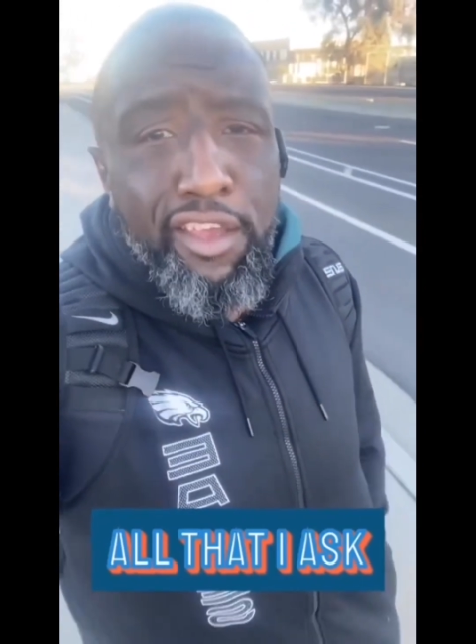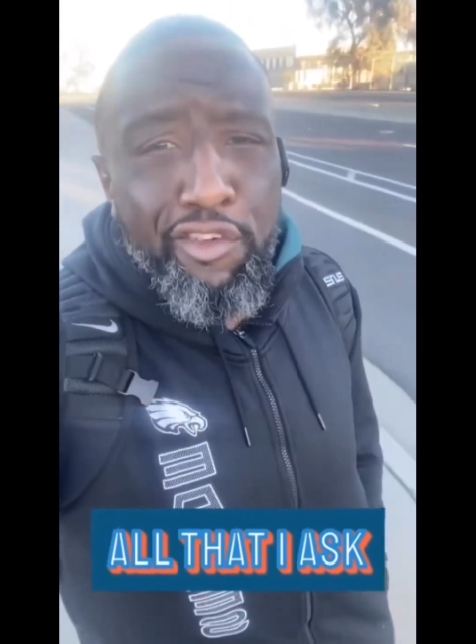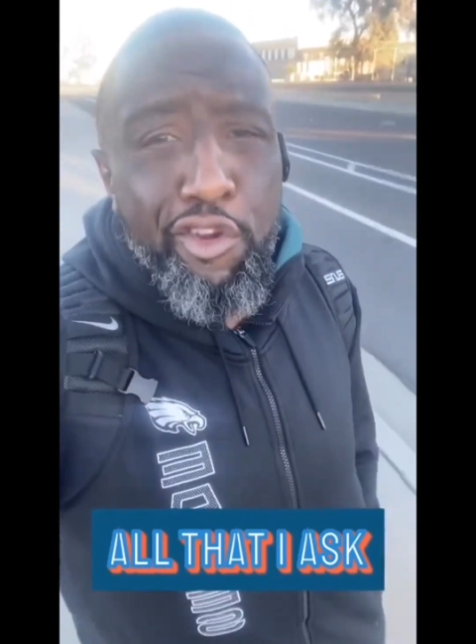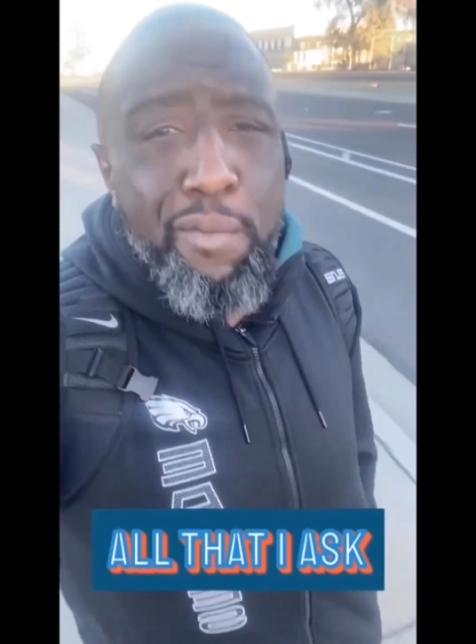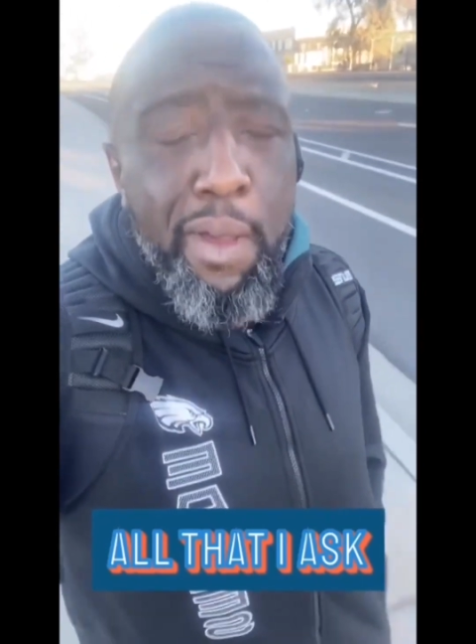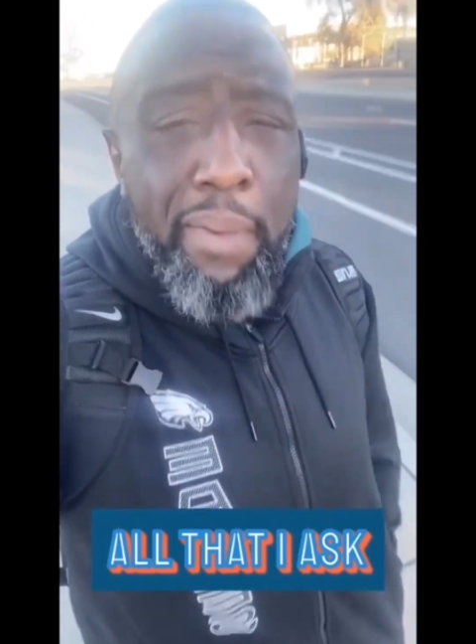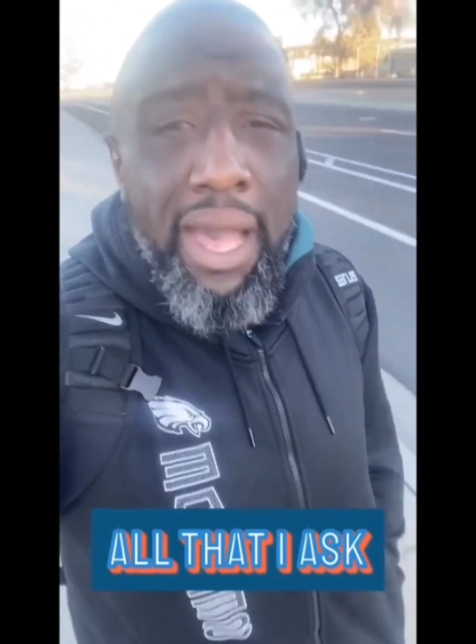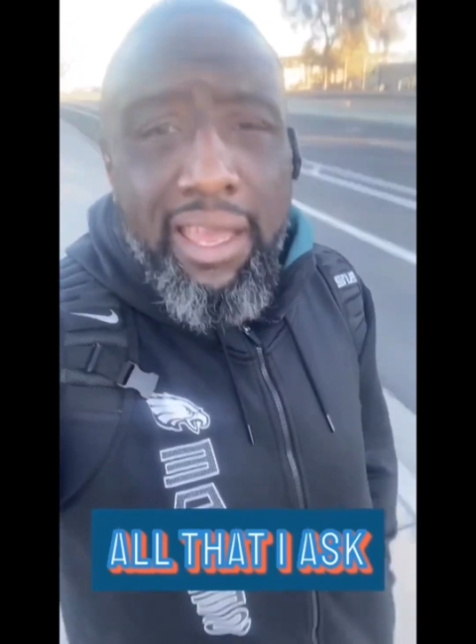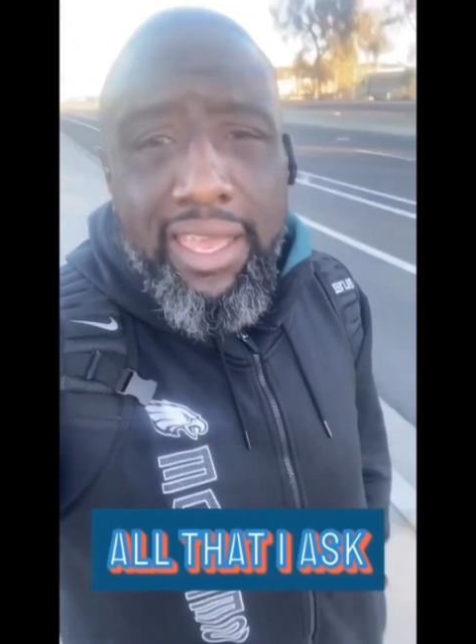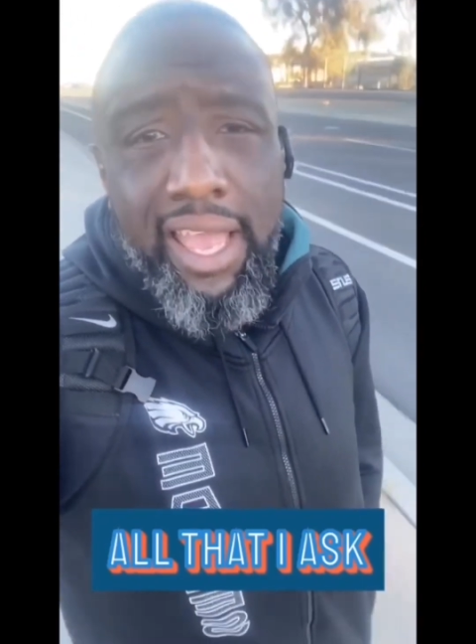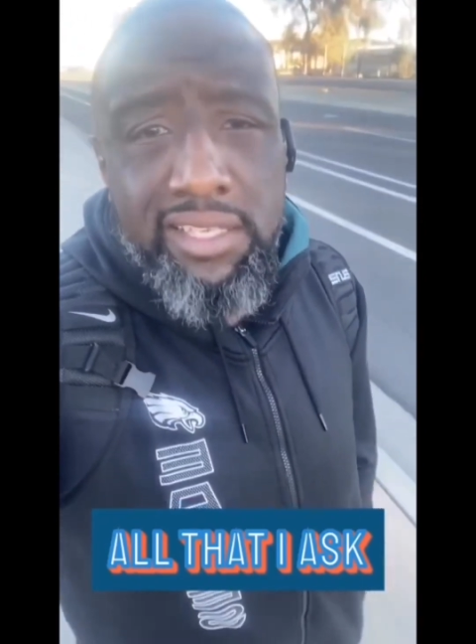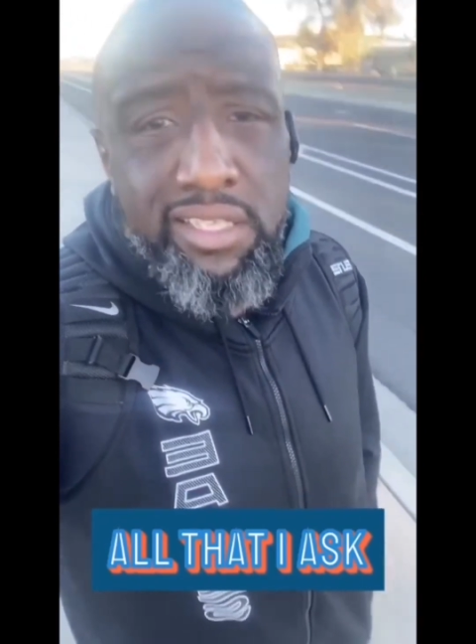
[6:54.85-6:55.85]
during my
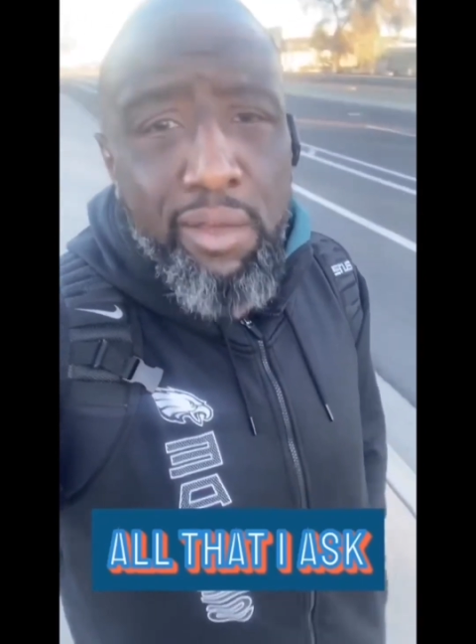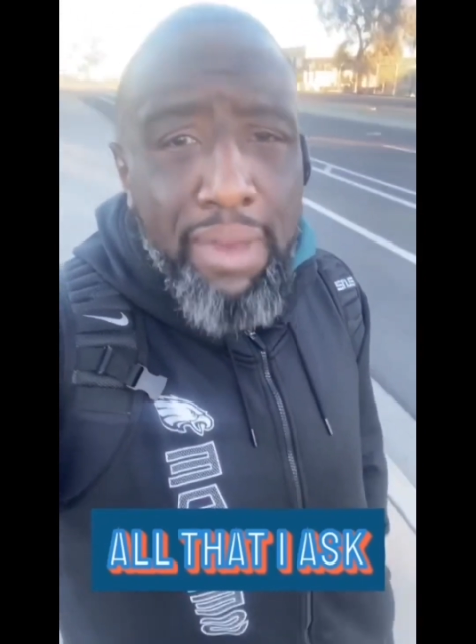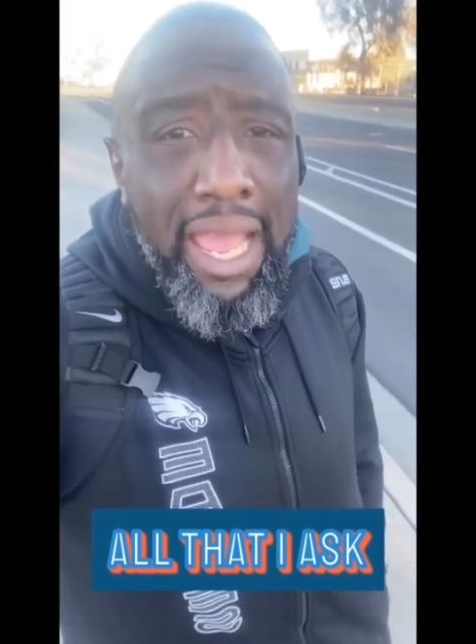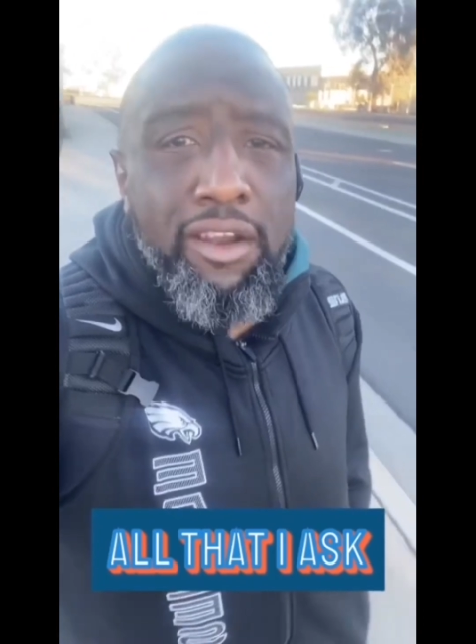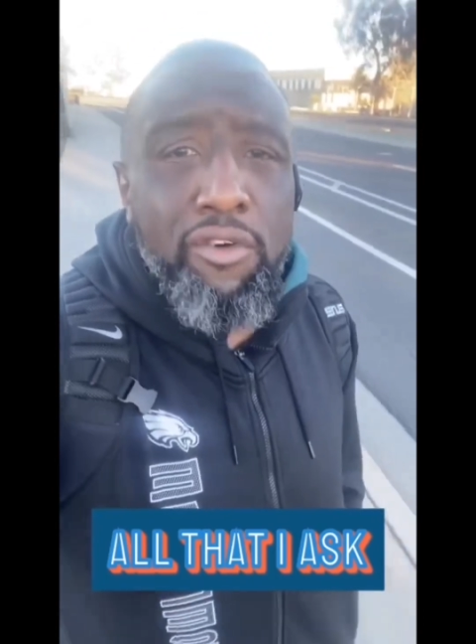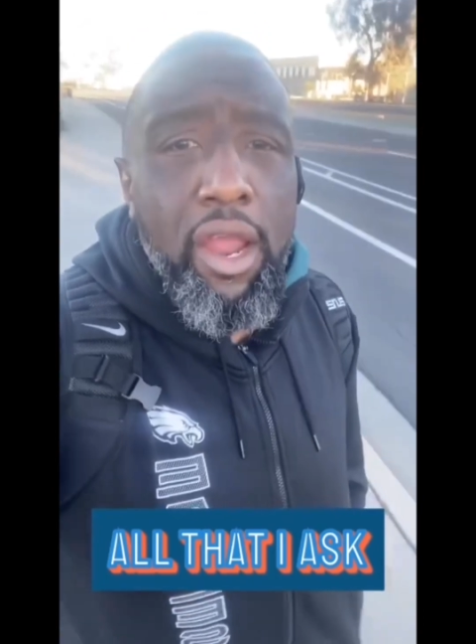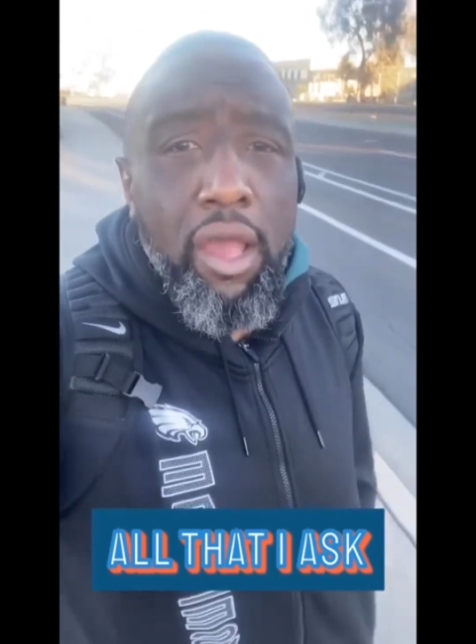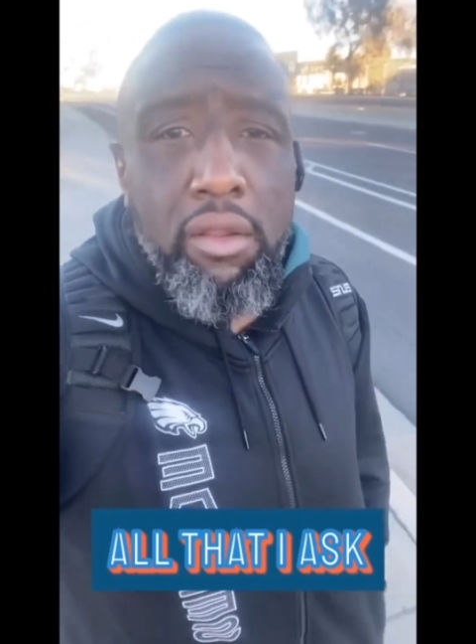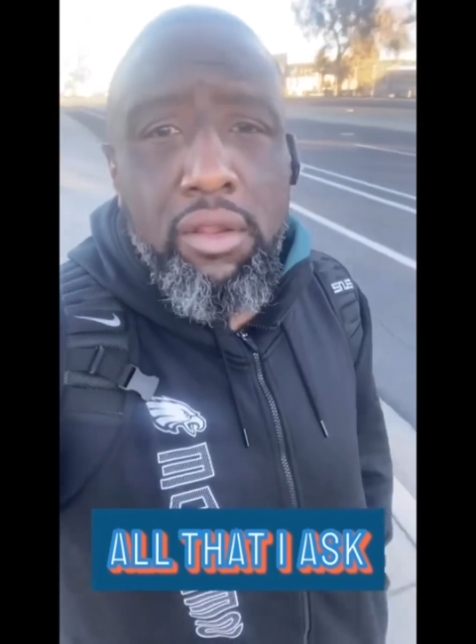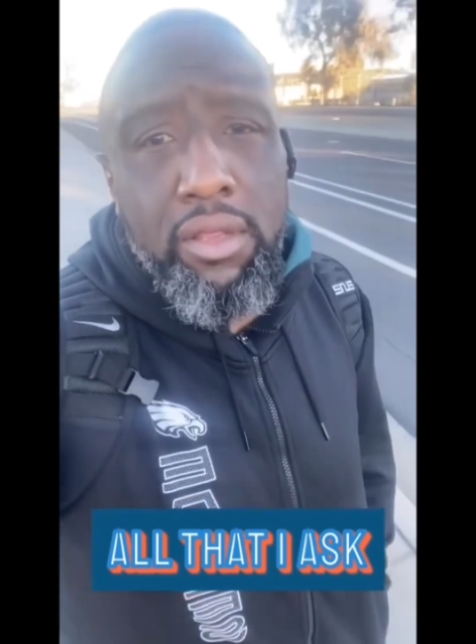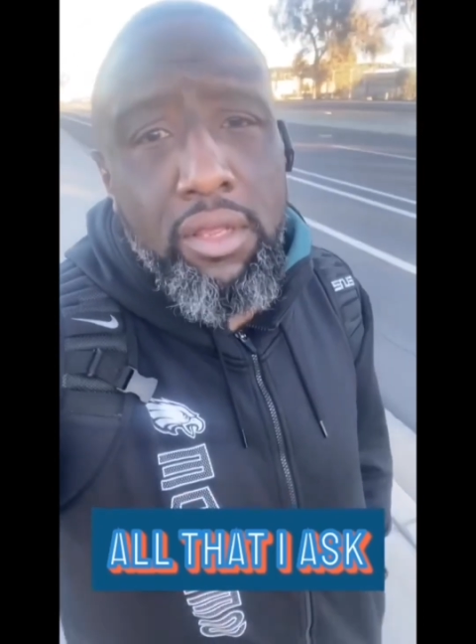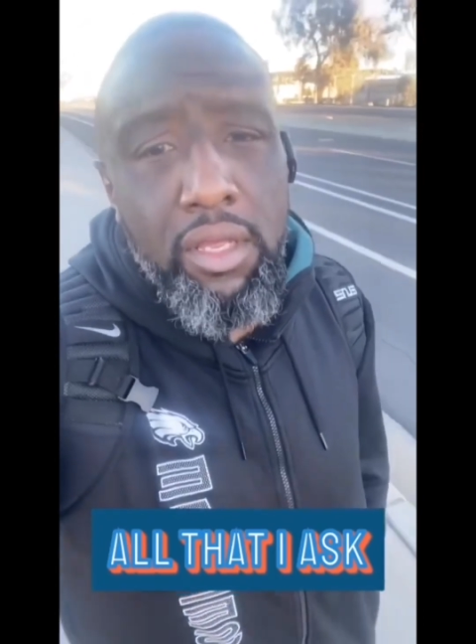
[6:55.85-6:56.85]
podcast in the
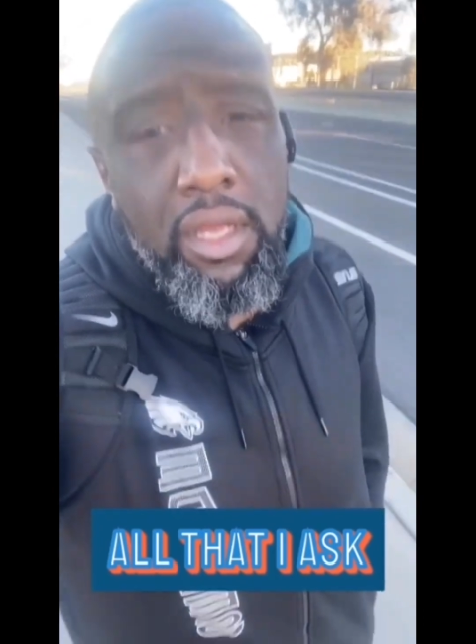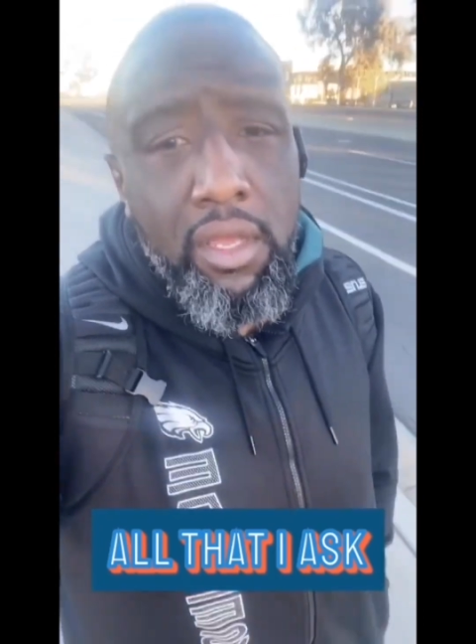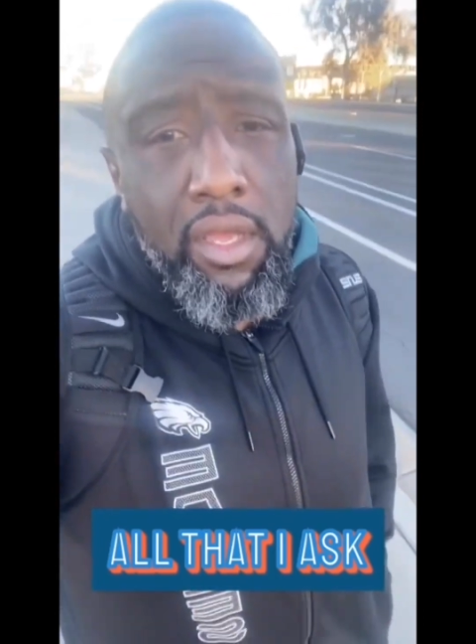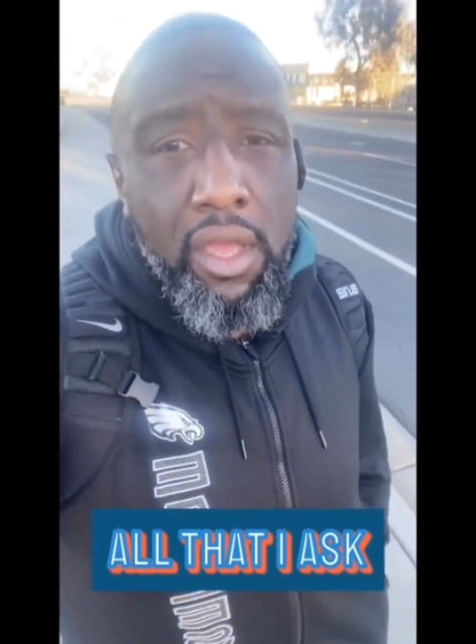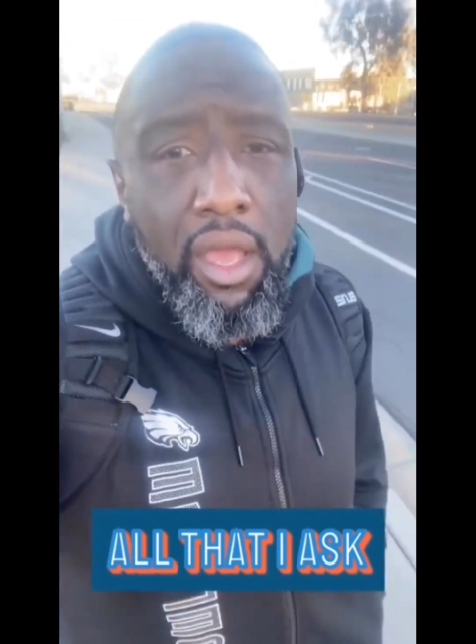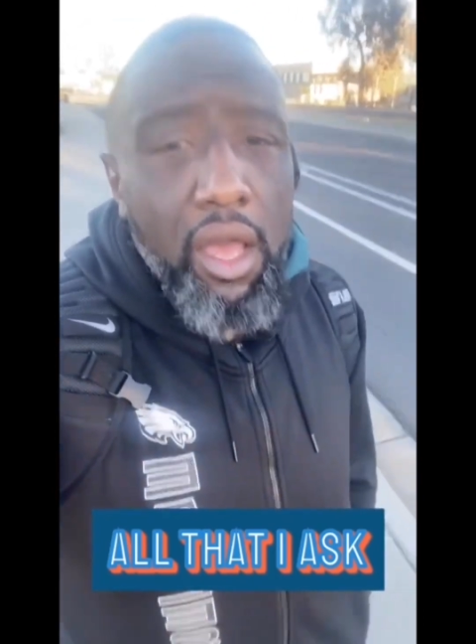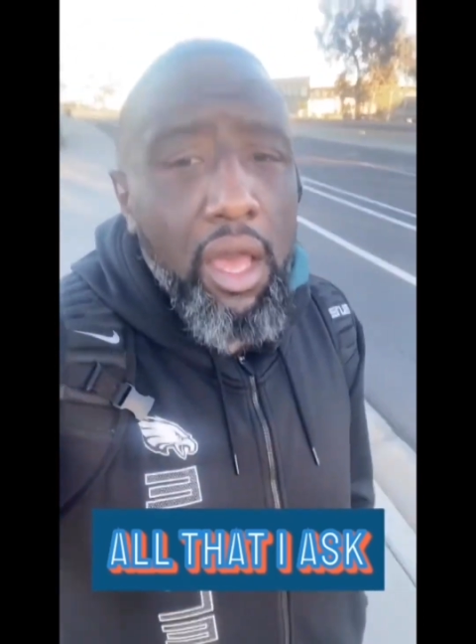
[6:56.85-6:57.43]
background. Get at me.